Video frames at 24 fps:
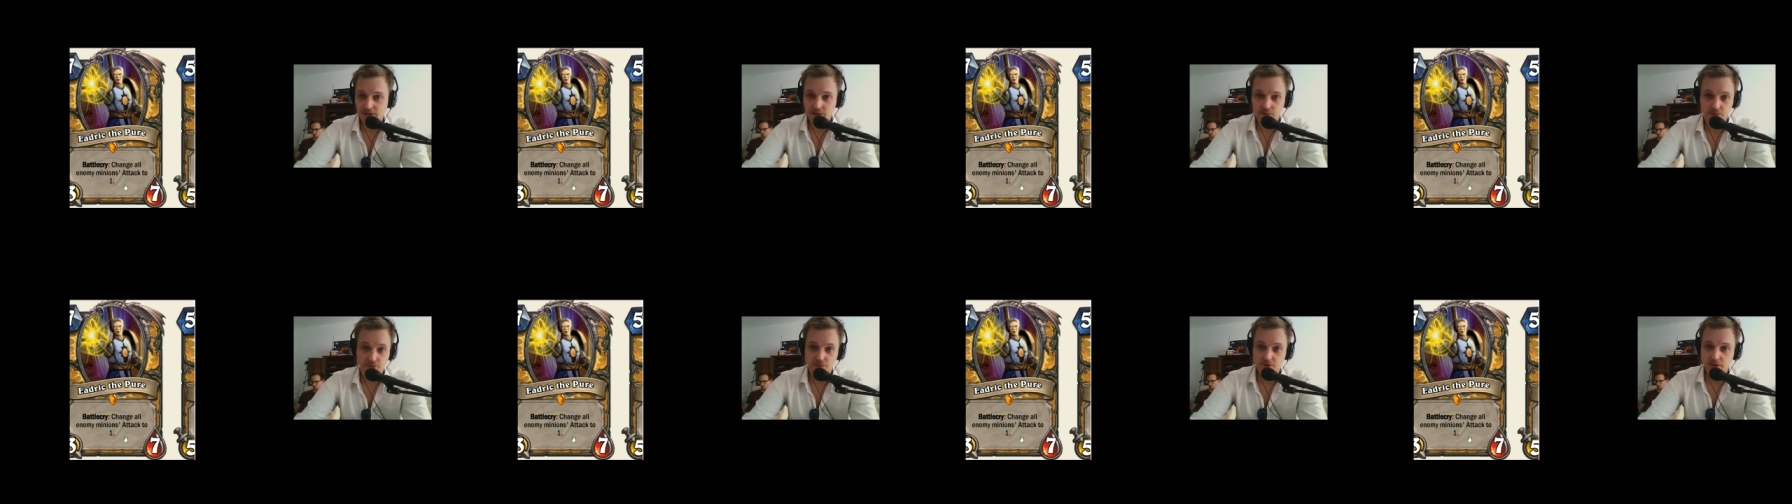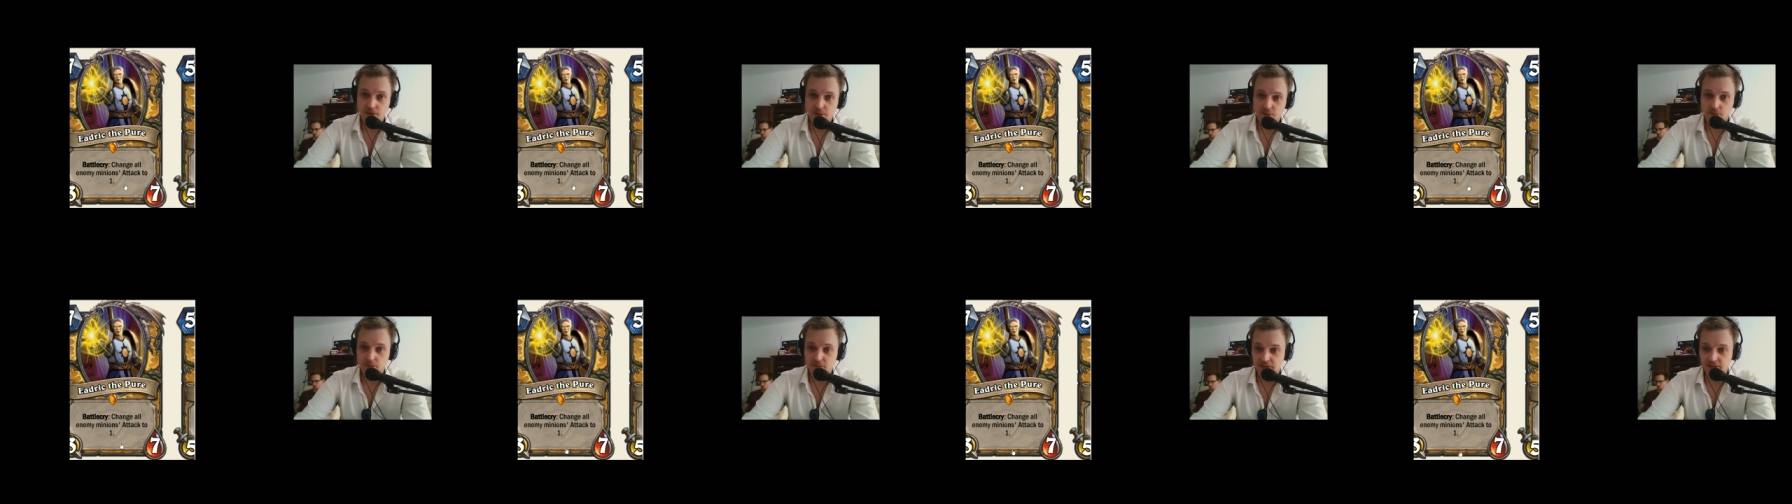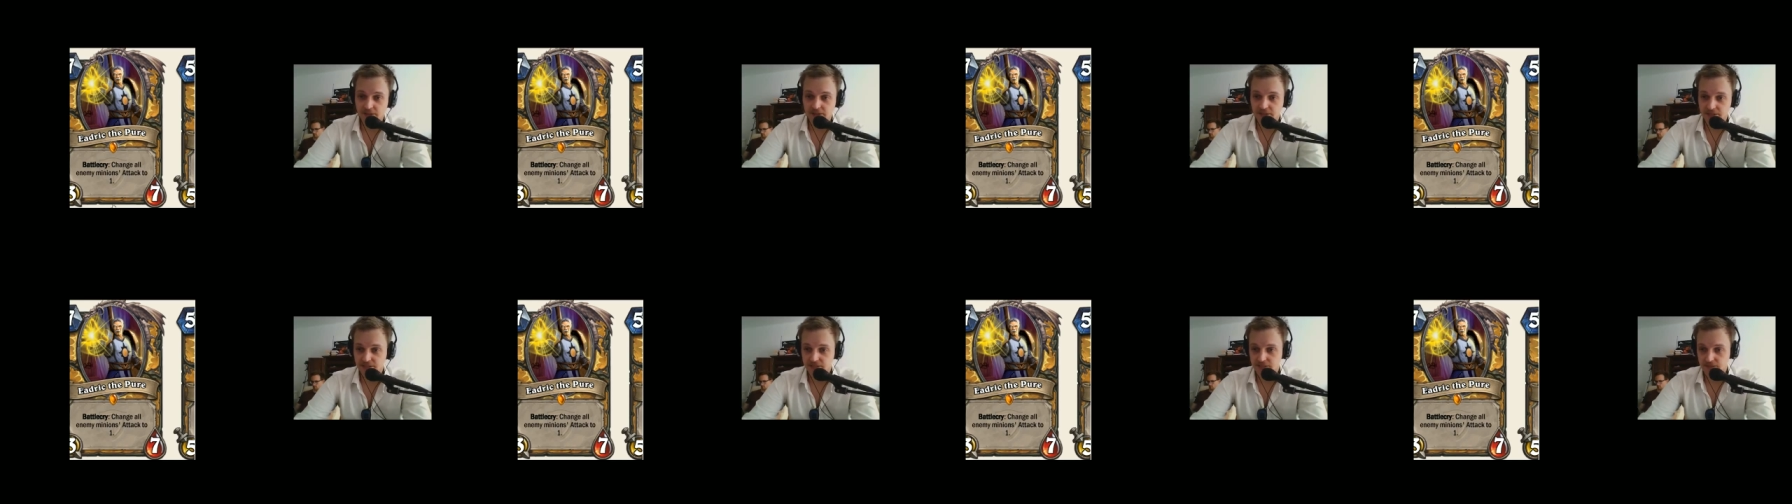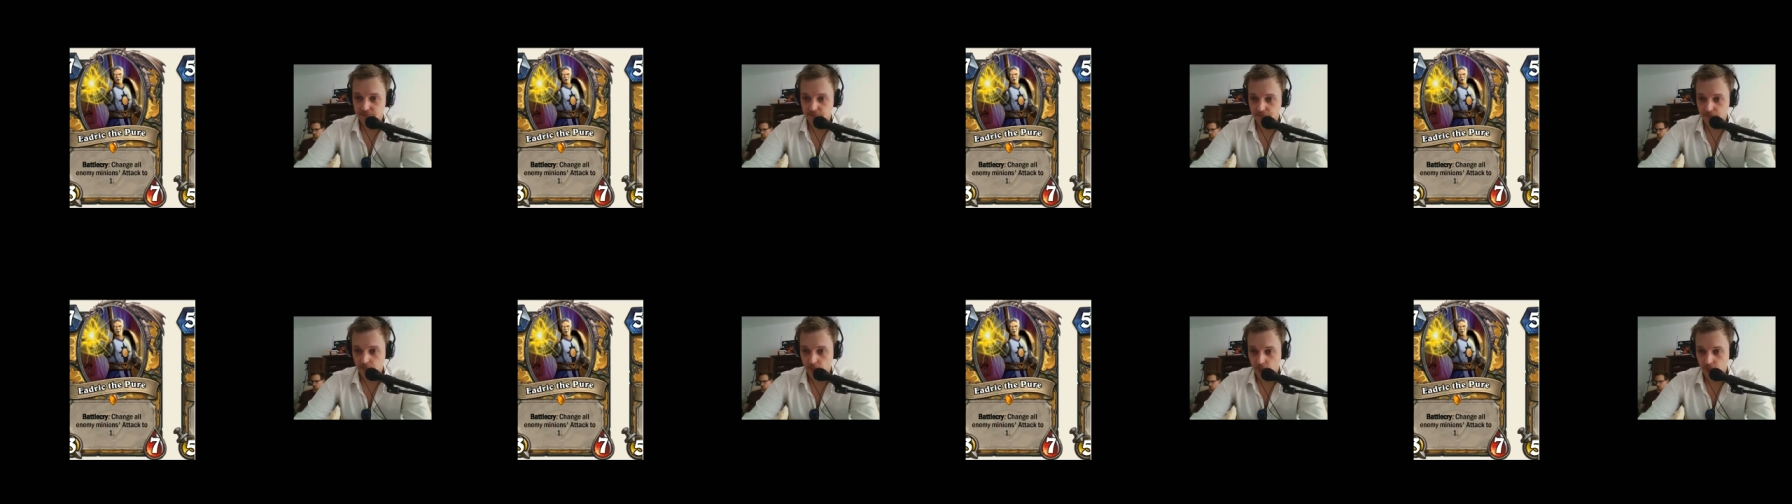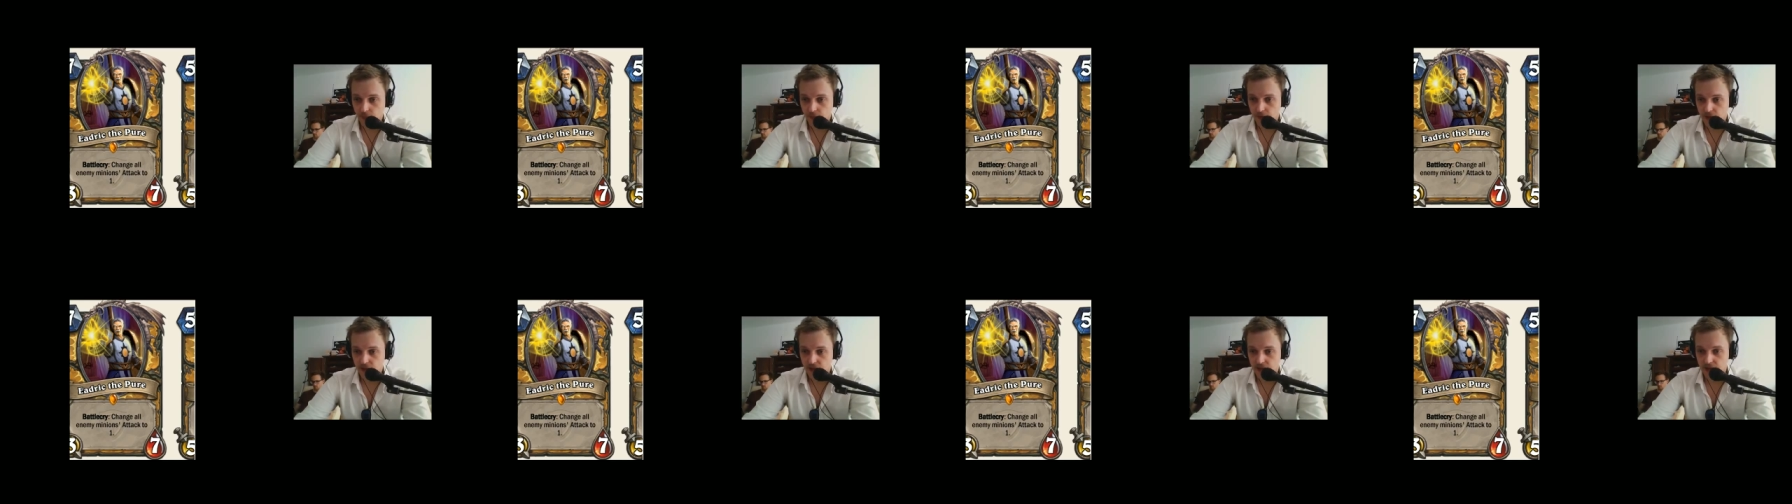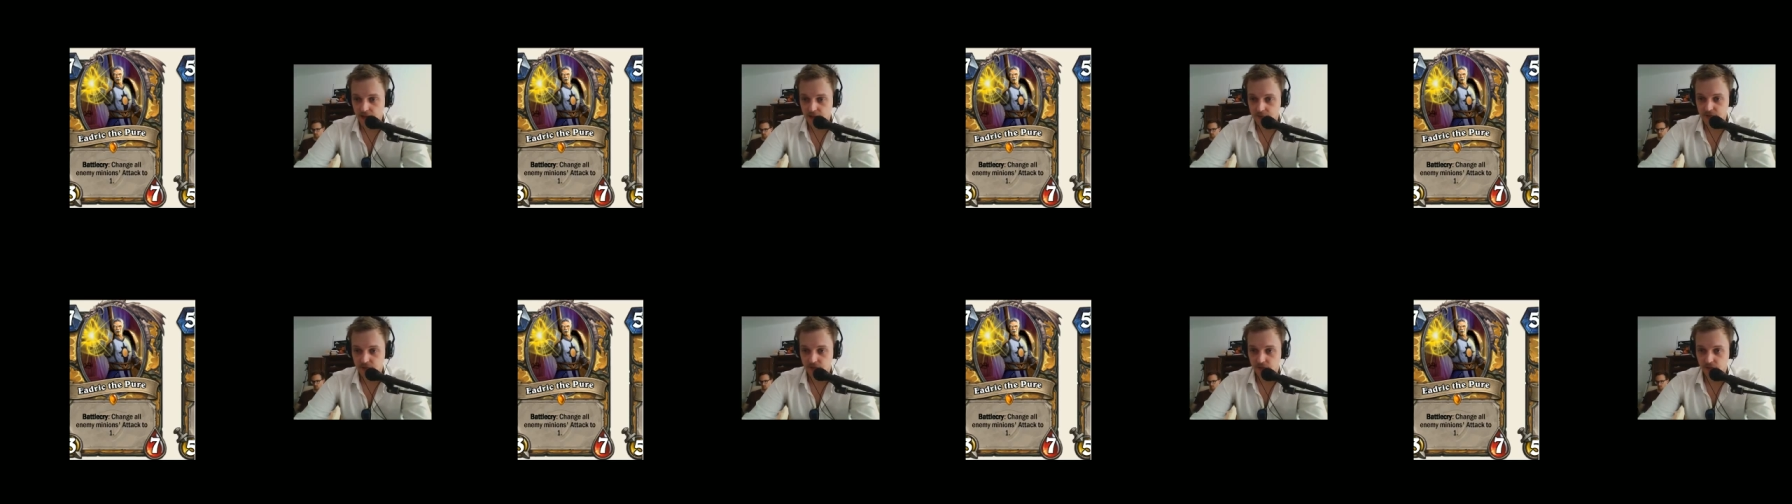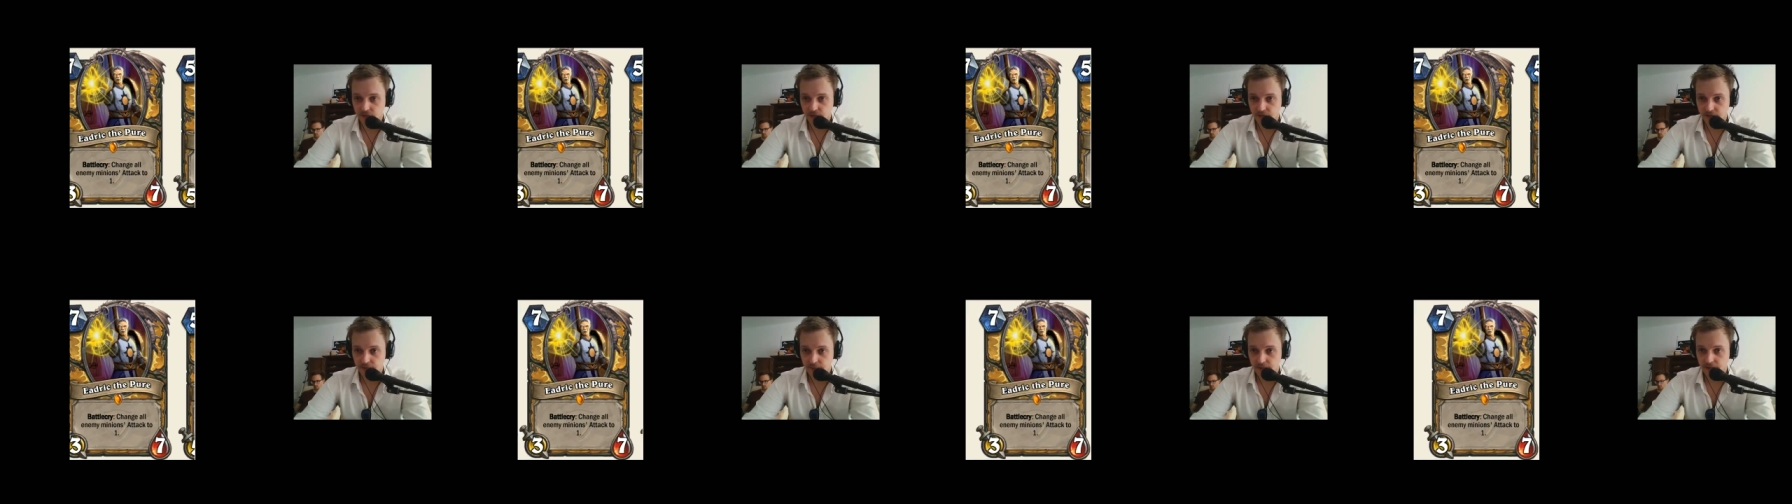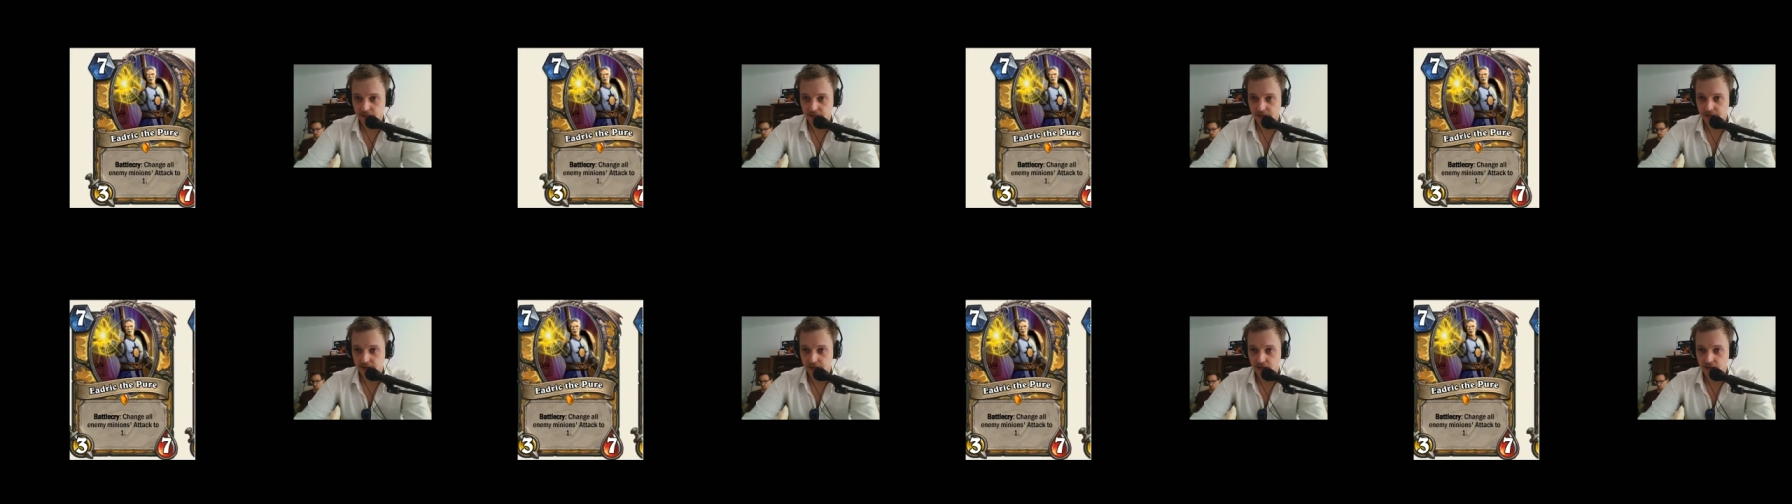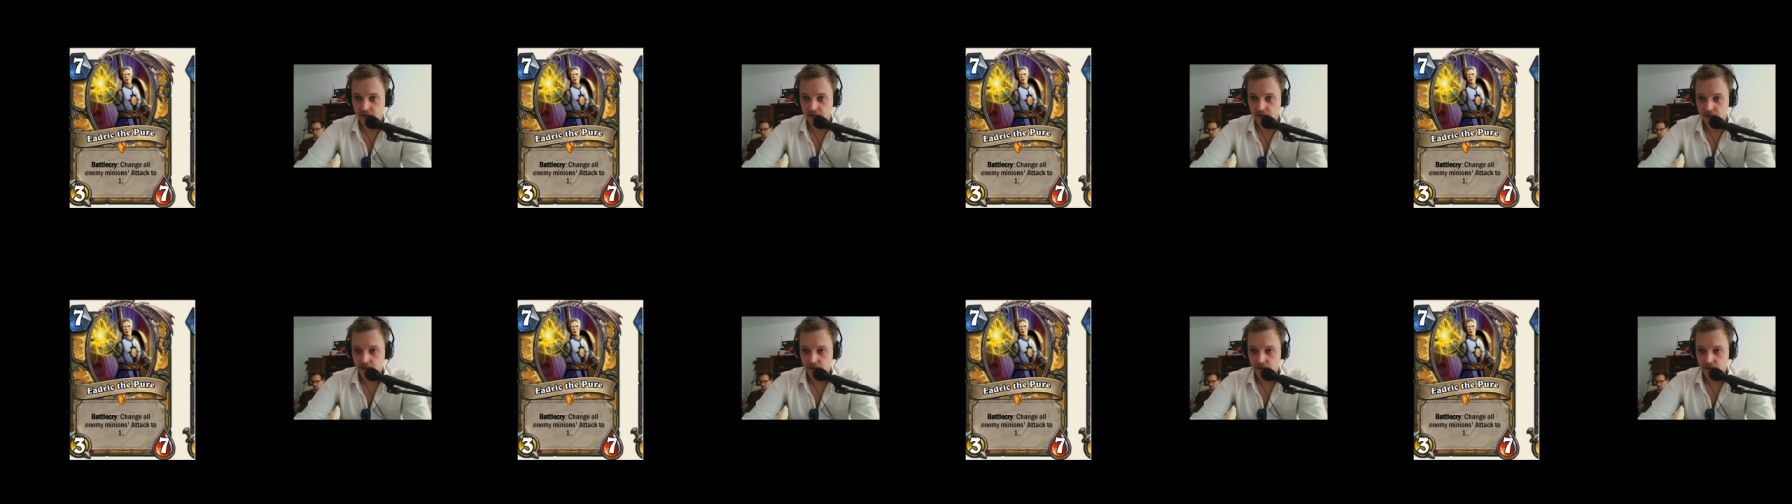I would play this absolutely in Paladin.